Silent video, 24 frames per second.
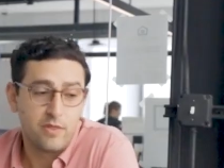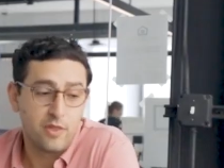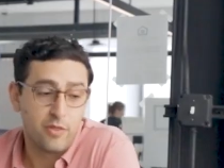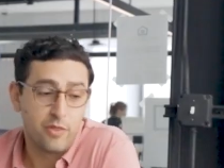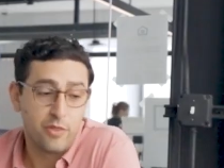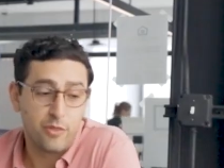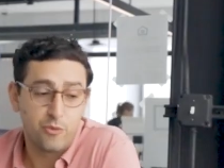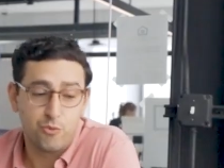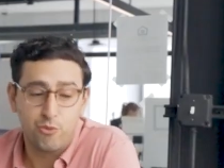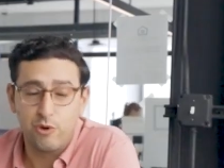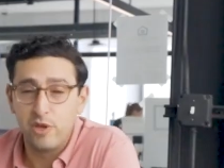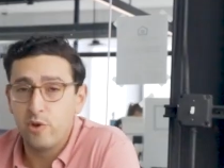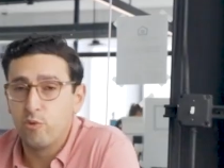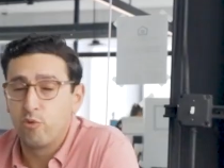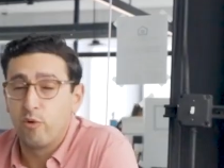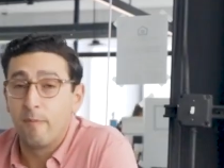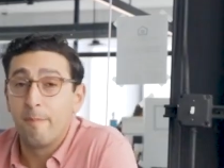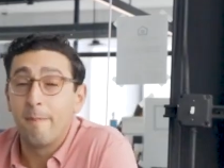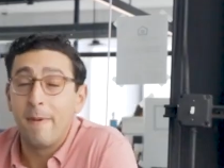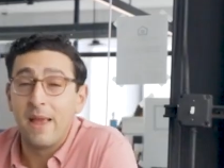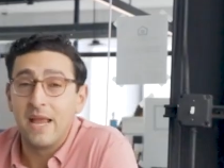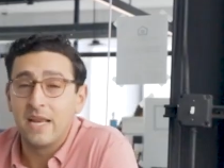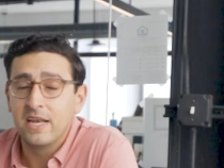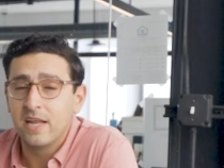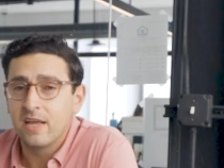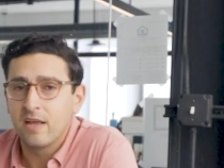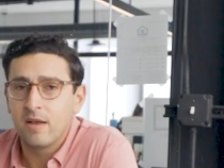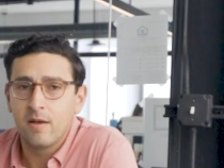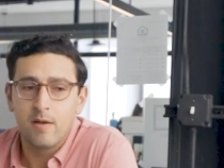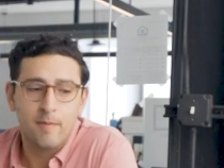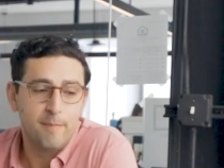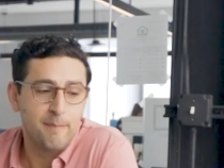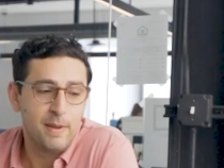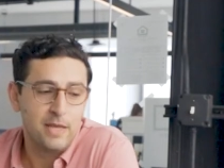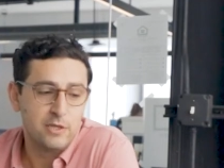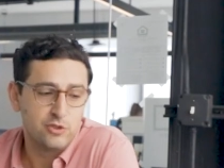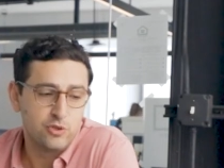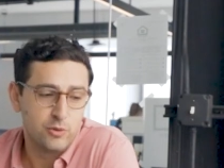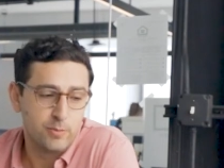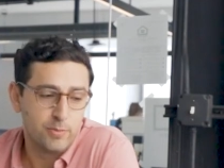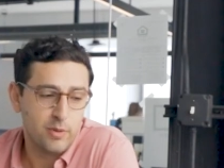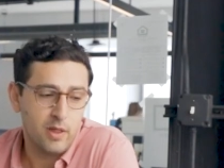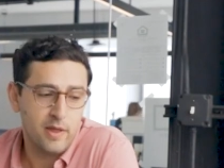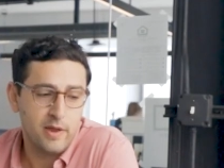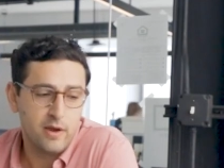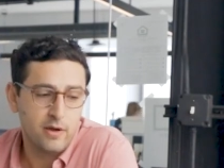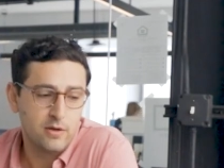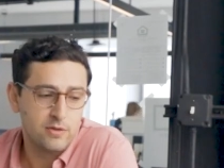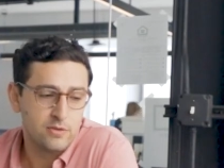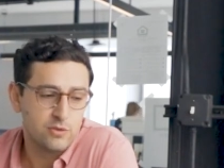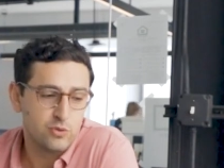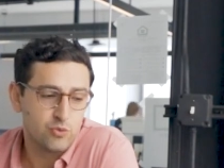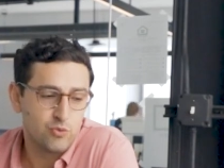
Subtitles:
the 3 remaining major players,